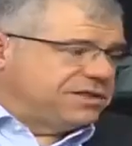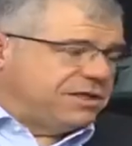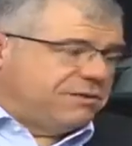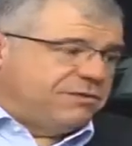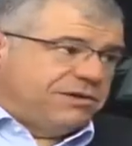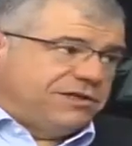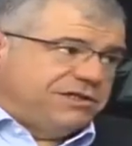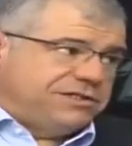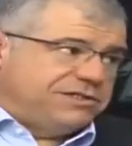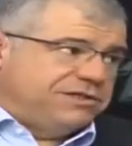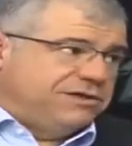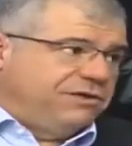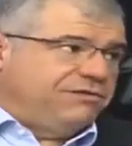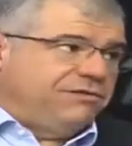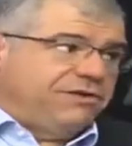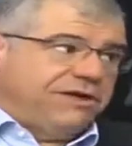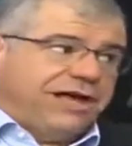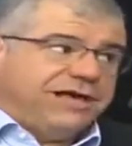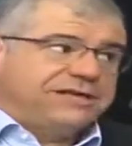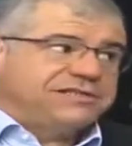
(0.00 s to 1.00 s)
say, well, listen, you've
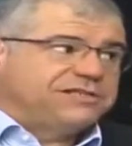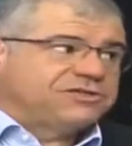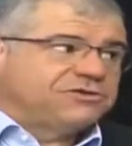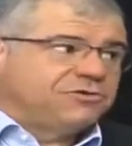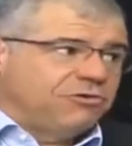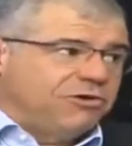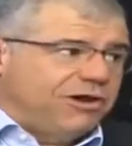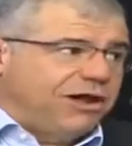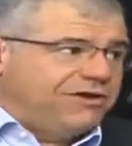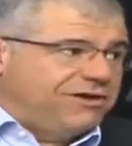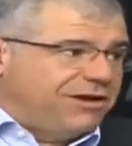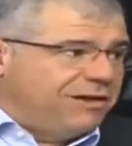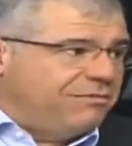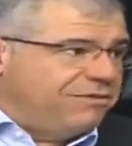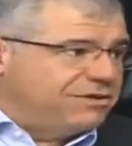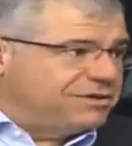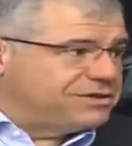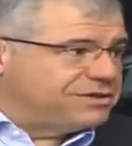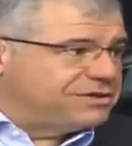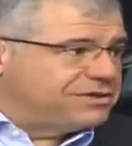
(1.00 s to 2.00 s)
got access to all our
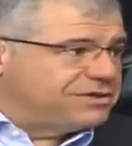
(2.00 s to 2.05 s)
numbers.